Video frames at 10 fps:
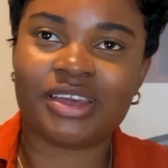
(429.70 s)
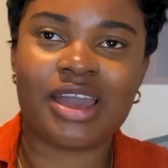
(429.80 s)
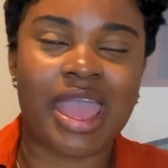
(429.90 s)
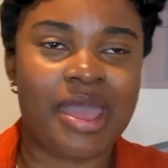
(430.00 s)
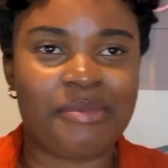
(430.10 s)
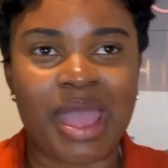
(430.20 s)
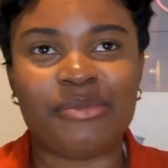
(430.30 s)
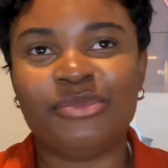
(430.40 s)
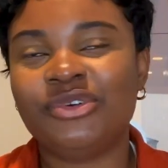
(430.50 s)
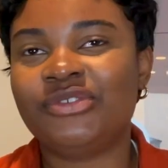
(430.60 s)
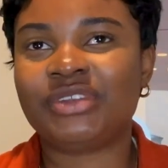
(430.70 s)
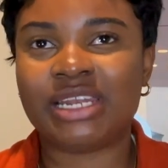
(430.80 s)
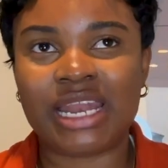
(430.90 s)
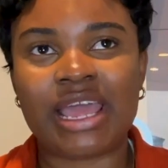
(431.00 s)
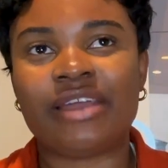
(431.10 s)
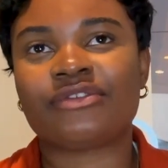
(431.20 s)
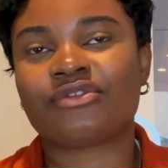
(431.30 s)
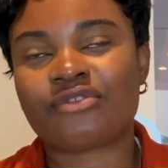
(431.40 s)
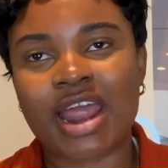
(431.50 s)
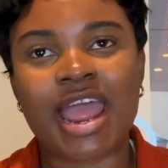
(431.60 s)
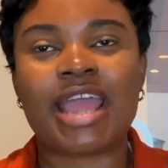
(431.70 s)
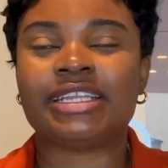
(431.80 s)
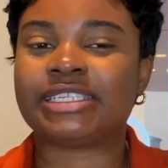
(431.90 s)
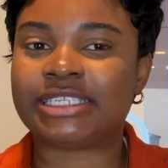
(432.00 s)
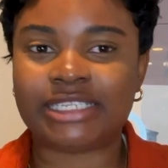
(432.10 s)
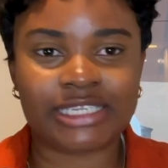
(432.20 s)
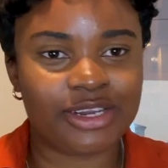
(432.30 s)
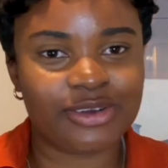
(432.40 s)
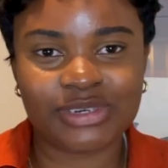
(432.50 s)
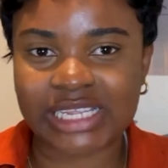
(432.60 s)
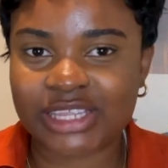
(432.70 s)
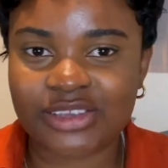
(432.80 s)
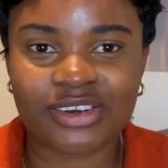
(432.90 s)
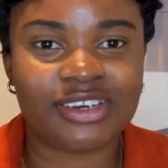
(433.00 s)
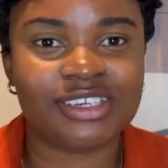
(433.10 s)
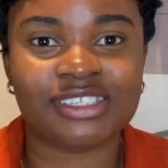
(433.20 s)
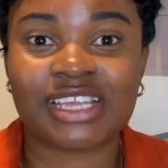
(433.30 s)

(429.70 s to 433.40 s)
I moved left, right, did all the turns.